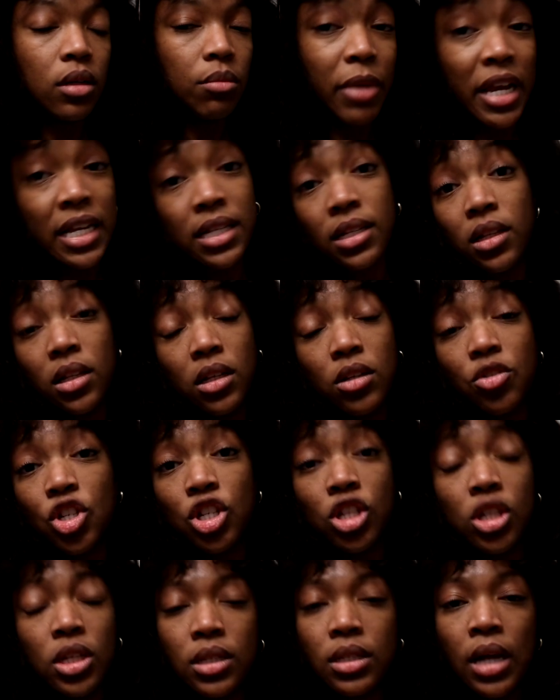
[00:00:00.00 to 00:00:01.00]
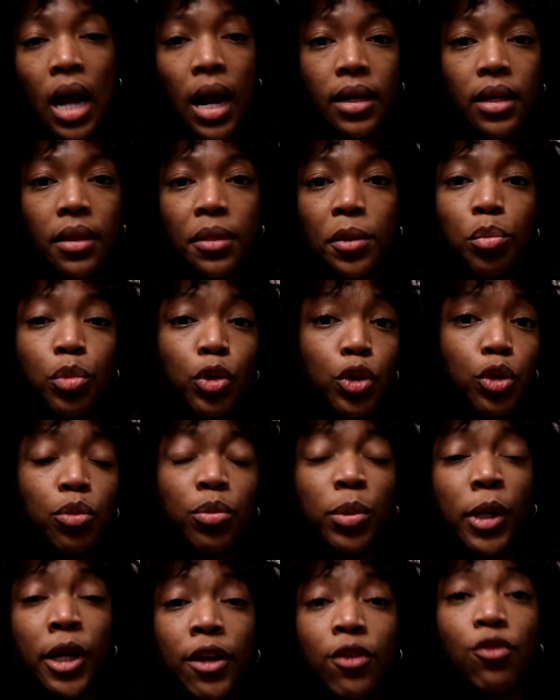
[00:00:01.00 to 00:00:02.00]
basically just designing the
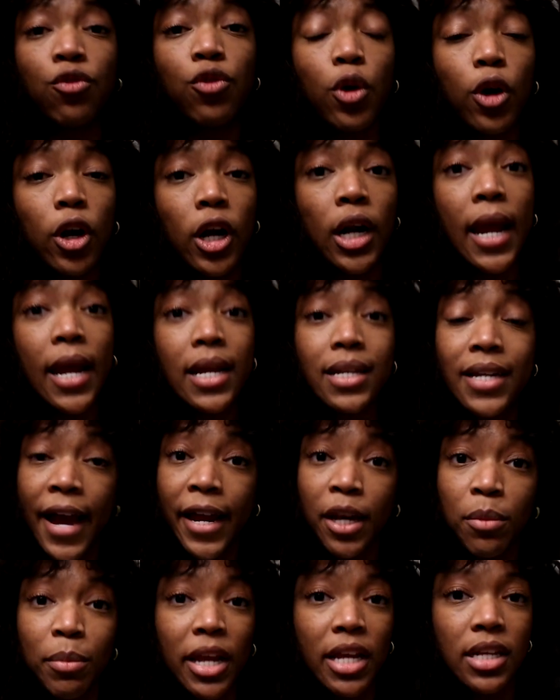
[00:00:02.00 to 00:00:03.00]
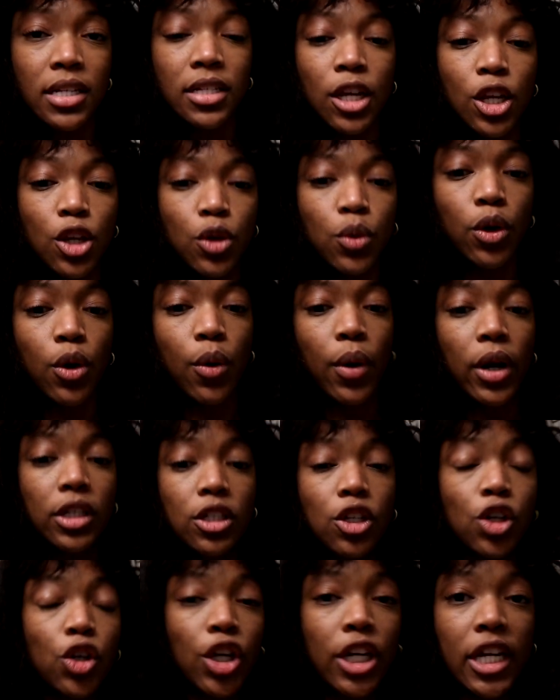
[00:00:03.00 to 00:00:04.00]
blueprint for a database that you are going
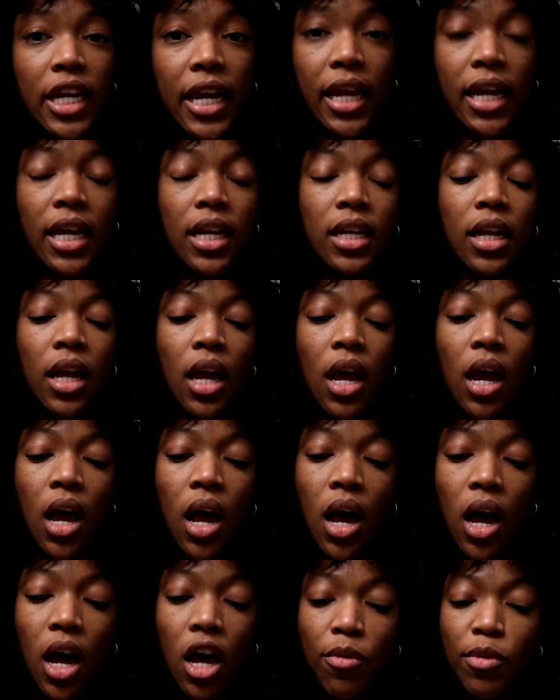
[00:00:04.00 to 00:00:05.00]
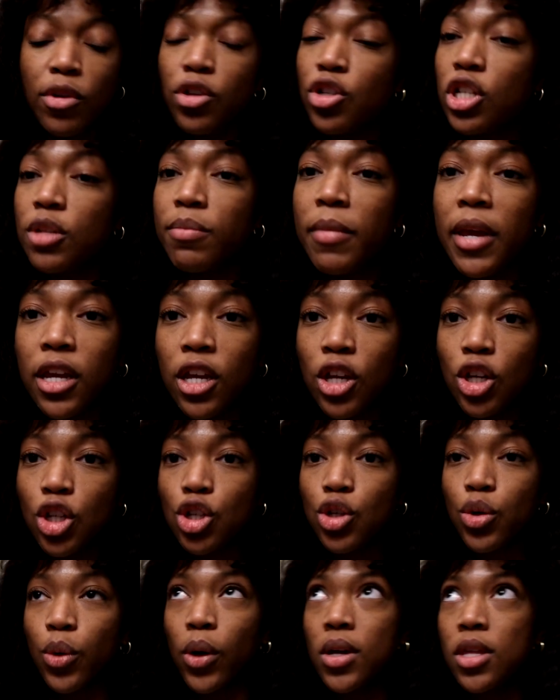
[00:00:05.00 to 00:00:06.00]
to create um, and just making
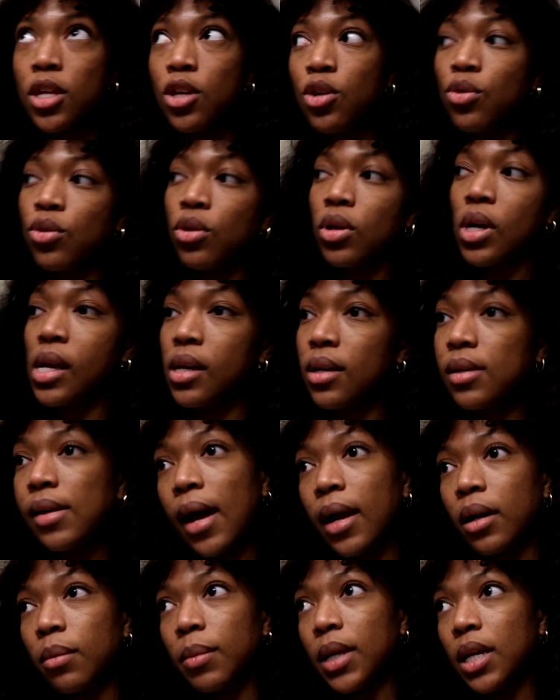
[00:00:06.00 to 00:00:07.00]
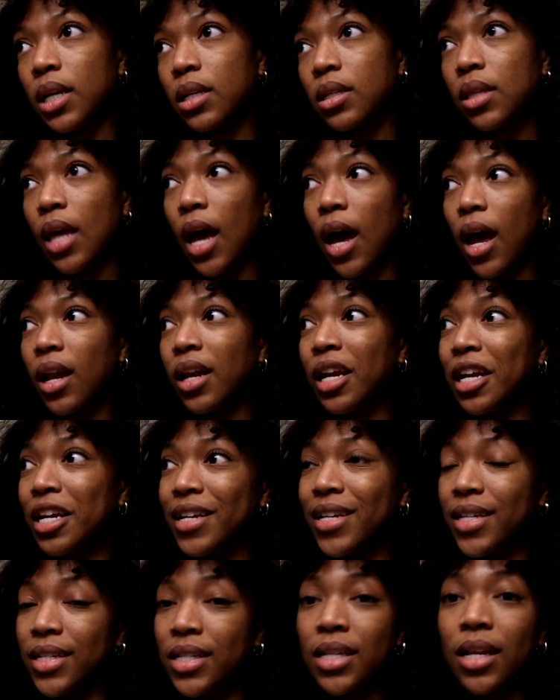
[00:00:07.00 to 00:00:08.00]
sure that you create a database that
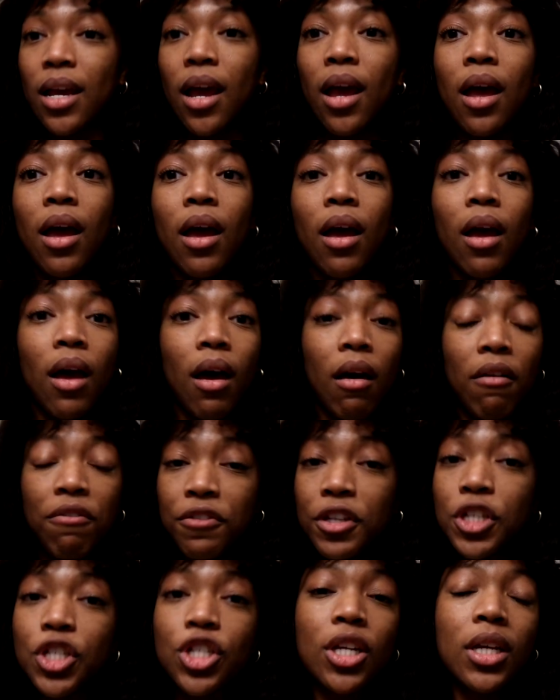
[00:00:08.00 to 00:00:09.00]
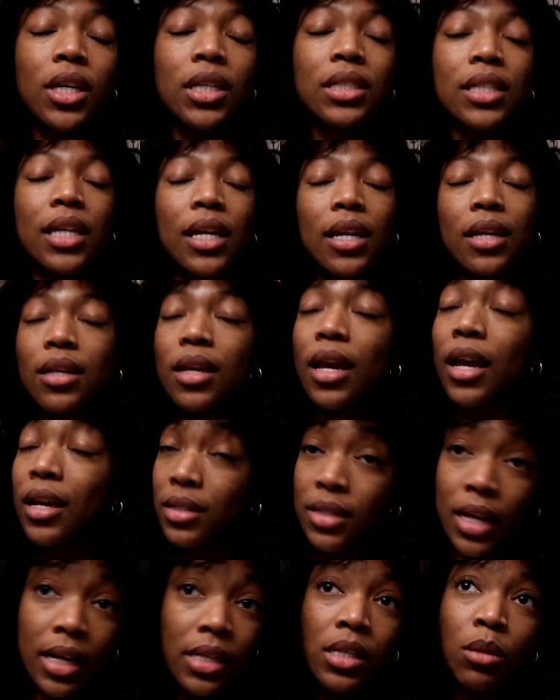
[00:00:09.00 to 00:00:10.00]
is efficient,
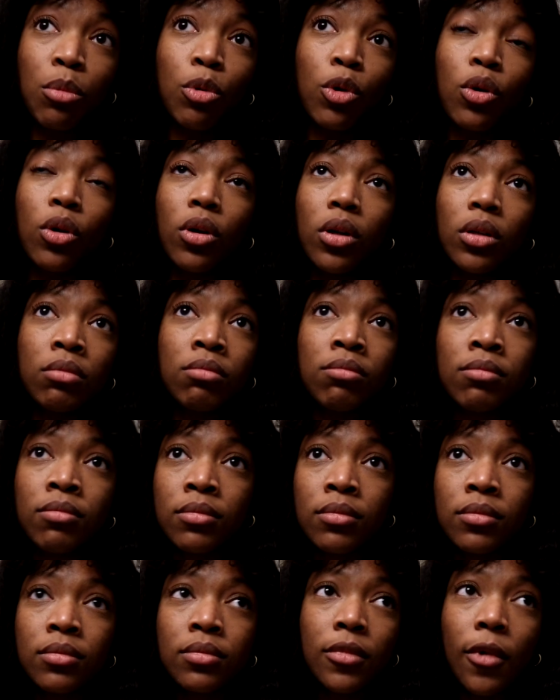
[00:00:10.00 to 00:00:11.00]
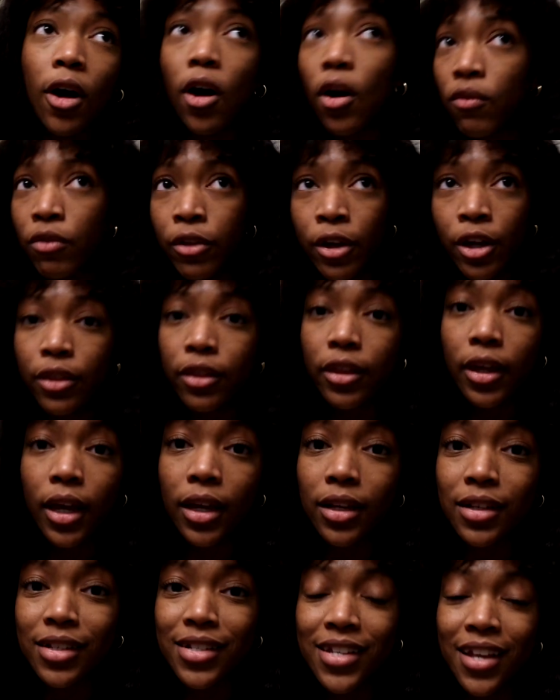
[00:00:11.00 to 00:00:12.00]
accessible, all the good
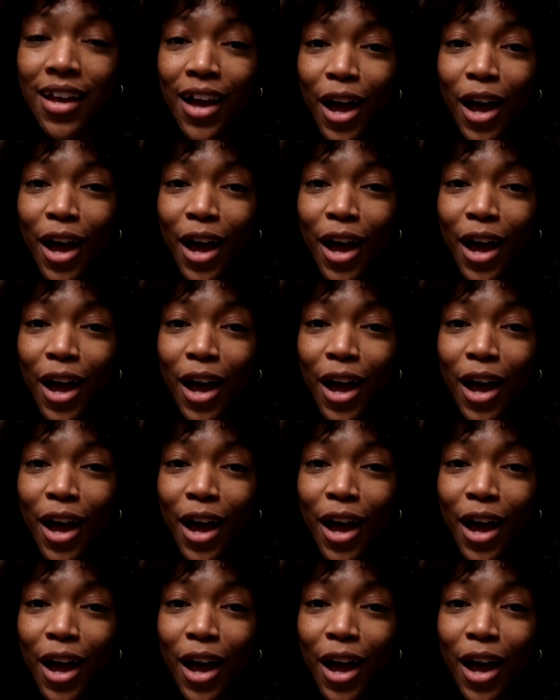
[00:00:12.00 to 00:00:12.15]
things.